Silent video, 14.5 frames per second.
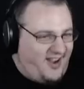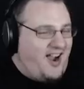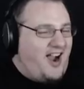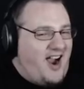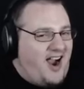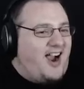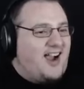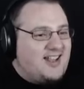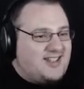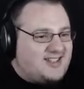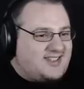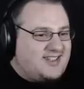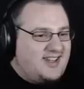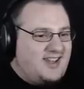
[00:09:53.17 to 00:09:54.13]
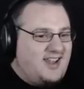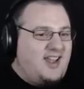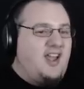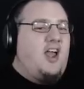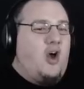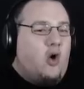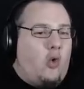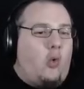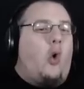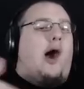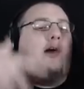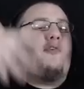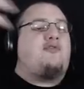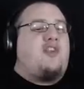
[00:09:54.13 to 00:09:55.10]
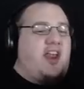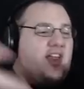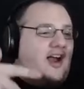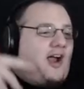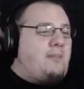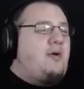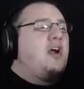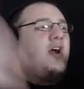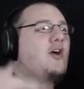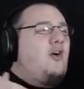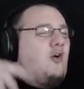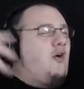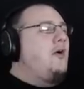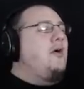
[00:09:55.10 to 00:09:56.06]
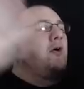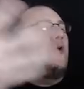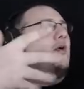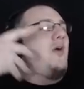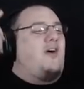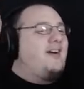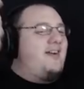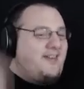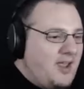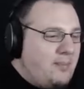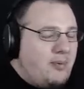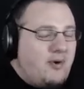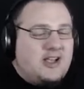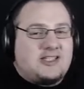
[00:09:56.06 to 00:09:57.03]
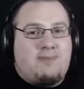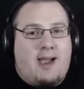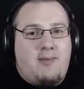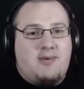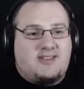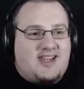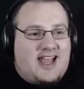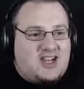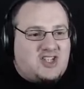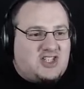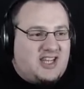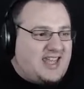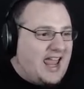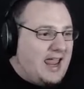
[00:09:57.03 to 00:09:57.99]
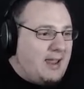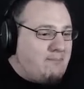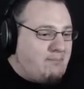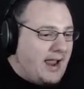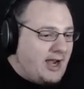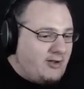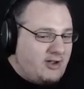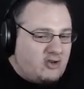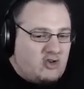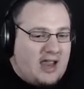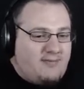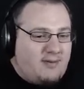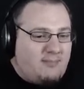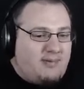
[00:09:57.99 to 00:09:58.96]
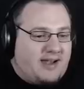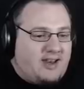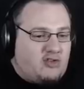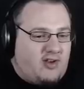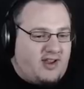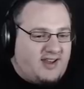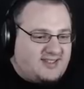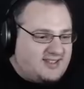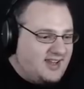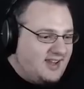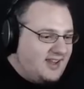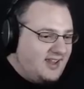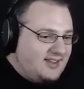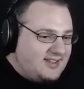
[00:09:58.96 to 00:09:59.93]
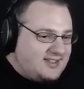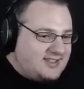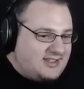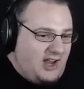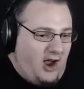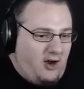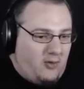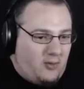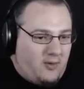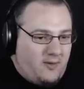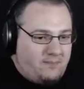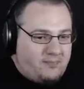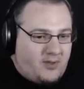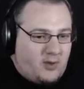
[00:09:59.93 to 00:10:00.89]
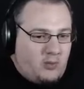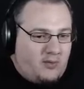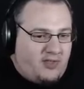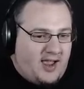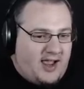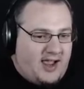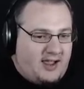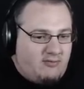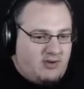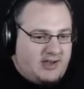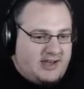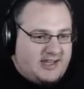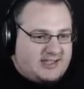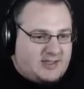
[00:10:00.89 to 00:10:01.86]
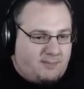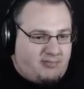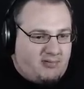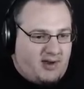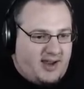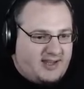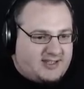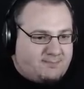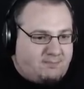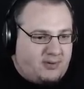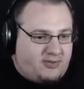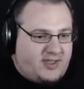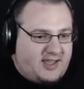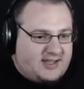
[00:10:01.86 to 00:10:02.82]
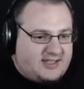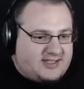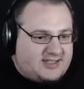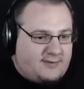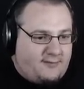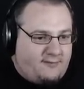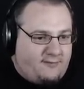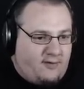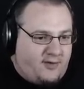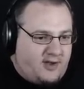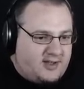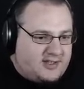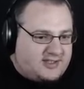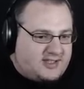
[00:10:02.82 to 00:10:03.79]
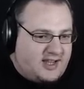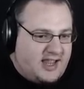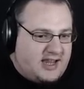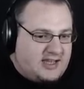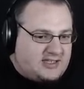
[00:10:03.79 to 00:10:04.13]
Yes! Waft it up! Ooh! Your boy Spammals is actually getting better at driving bloody trains. So, with that, release the brakes, put this reverser